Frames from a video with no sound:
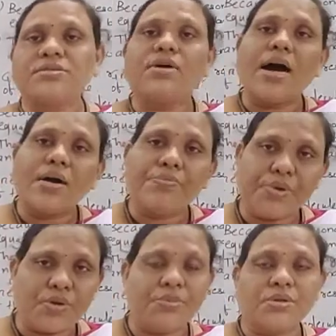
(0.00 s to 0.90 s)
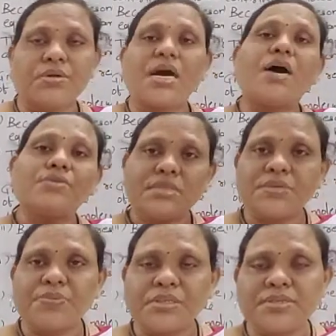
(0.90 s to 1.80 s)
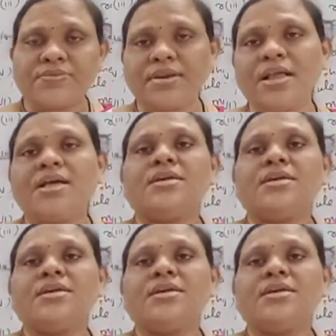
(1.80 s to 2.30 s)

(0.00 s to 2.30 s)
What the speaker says: So how picometer? How this is possible?